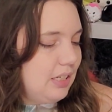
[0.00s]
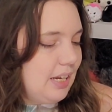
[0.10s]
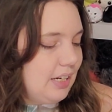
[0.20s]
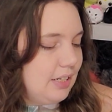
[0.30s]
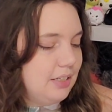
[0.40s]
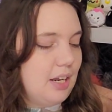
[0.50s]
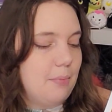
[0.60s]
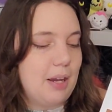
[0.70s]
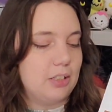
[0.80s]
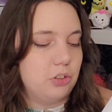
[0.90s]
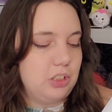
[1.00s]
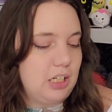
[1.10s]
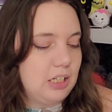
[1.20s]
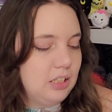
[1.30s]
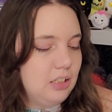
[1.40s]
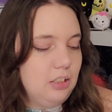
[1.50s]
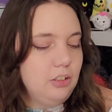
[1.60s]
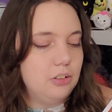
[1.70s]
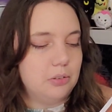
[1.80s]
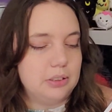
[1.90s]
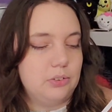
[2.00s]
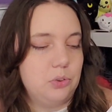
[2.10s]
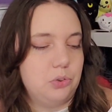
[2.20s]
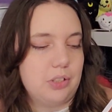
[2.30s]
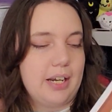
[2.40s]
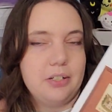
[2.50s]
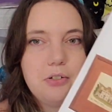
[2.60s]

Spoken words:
And I'm actually going to try